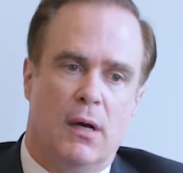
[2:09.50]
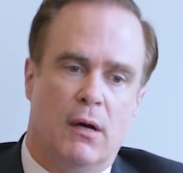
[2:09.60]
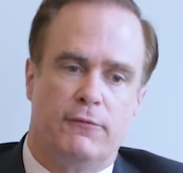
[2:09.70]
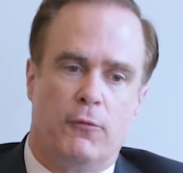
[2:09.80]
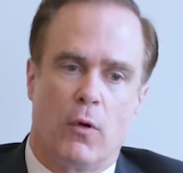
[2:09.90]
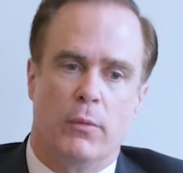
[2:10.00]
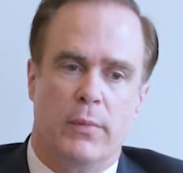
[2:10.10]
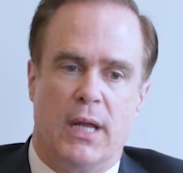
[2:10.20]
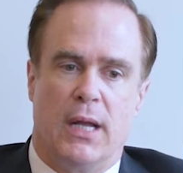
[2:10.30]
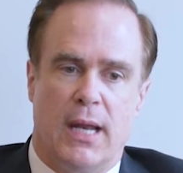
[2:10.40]

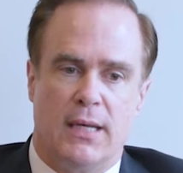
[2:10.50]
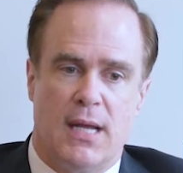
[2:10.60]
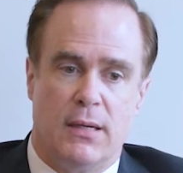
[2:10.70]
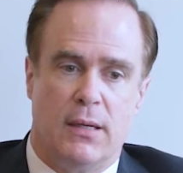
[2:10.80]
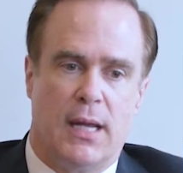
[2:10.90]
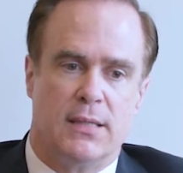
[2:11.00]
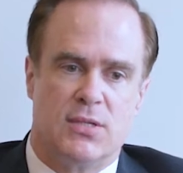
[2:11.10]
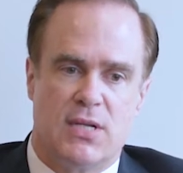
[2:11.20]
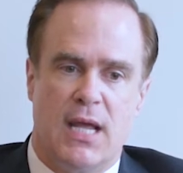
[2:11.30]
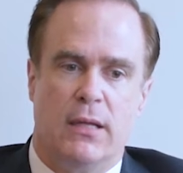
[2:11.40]
form and
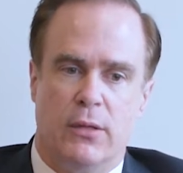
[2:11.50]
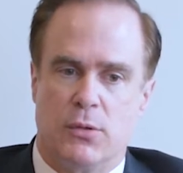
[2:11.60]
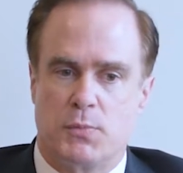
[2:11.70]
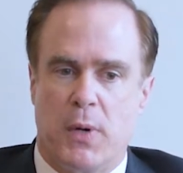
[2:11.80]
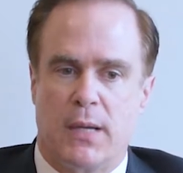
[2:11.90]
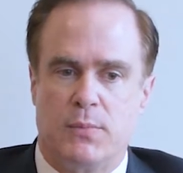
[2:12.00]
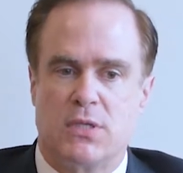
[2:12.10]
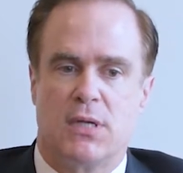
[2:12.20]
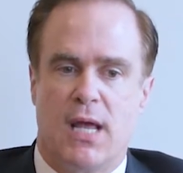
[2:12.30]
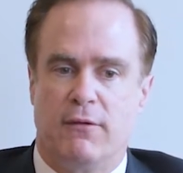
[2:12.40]
stay in those
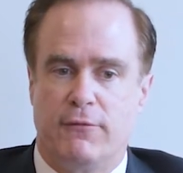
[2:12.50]
pipes and